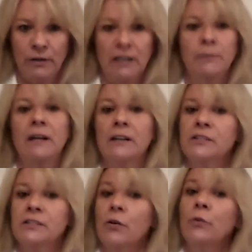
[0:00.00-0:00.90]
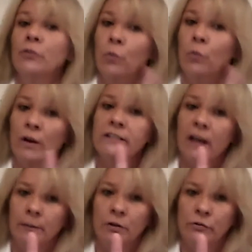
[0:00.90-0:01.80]
because those are one-time
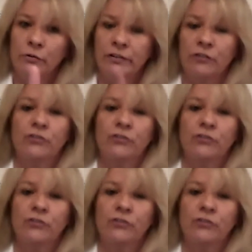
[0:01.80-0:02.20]
usage.